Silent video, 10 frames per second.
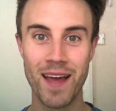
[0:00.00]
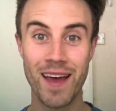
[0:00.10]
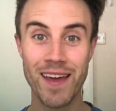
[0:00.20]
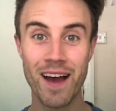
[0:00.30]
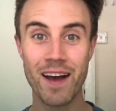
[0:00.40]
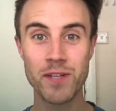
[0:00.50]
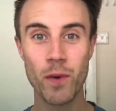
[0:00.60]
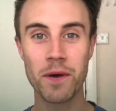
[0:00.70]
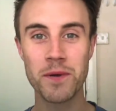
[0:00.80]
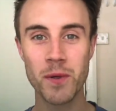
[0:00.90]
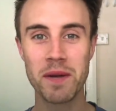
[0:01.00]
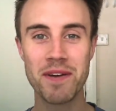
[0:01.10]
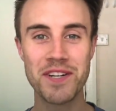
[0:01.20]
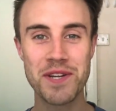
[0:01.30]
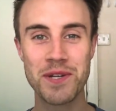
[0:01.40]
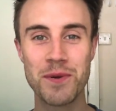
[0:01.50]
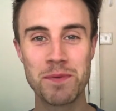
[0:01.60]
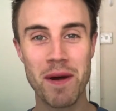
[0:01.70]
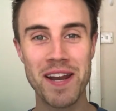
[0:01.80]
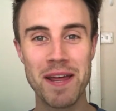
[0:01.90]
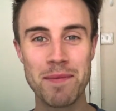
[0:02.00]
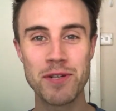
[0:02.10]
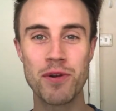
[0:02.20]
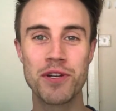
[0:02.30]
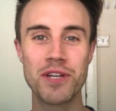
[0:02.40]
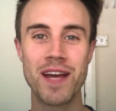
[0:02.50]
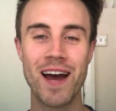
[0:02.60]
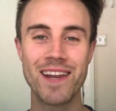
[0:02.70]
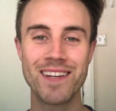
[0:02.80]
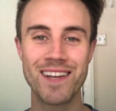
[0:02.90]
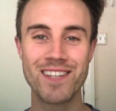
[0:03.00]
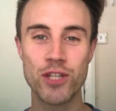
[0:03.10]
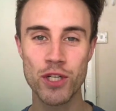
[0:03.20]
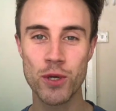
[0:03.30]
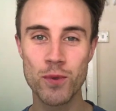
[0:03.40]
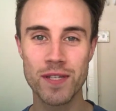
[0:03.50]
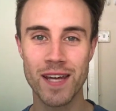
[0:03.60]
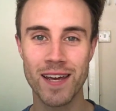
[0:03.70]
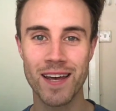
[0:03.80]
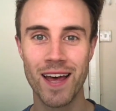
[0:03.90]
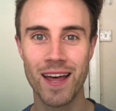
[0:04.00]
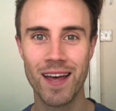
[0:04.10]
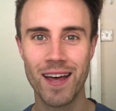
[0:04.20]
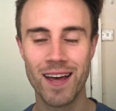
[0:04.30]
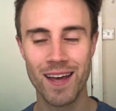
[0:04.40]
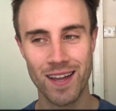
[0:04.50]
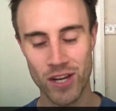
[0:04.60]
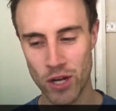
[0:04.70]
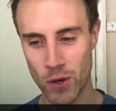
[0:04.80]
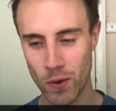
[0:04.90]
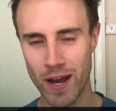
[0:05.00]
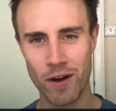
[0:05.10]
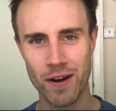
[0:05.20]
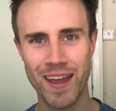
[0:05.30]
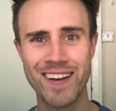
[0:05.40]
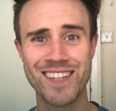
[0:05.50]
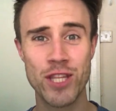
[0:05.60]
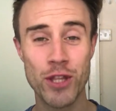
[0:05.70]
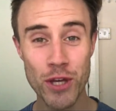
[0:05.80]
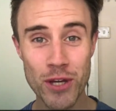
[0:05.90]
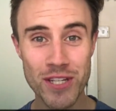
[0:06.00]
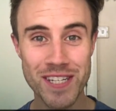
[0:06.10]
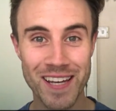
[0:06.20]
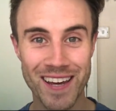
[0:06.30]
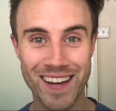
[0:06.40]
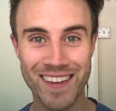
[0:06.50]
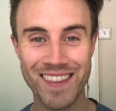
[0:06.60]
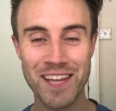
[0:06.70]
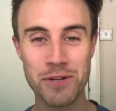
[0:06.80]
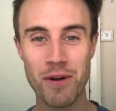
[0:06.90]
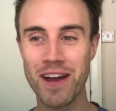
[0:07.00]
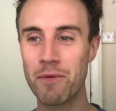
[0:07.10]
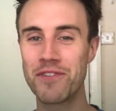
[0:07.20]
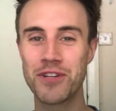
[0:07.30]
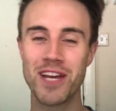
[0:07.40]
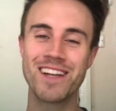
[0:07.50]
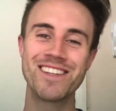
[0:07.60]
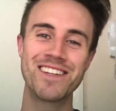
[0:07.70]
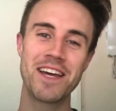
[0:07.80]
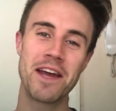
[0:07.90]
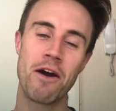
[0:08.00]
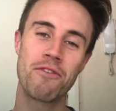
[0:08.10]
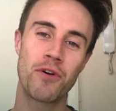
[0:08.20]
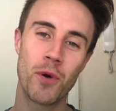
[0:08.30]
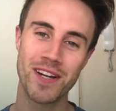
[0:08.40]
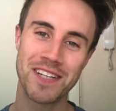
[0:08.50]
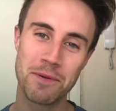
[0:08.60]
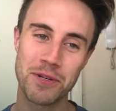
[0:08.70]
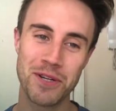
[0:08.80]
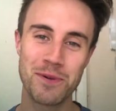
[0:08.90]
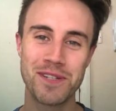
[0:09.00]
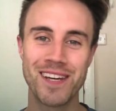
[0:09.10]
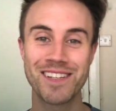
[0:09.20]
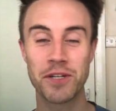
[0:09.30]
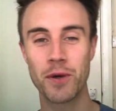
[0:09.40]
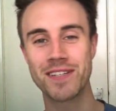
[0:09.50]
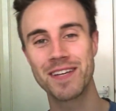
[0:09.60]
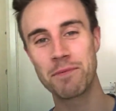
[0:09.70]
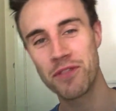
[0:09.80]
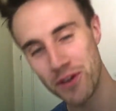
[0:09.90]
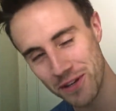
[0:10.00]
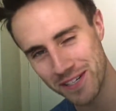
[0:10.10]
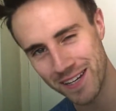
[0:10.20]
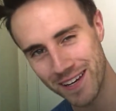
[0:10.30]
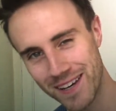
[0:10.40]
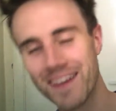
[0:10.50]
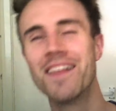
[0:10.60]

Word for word: Hey guys, welcome to Animation Juice. My name is Richard and it is Tuesday. No, hang on, it's Thursday. That's right, we've changed the day of Quick Tip Tuesday to Quick Tip Thursday.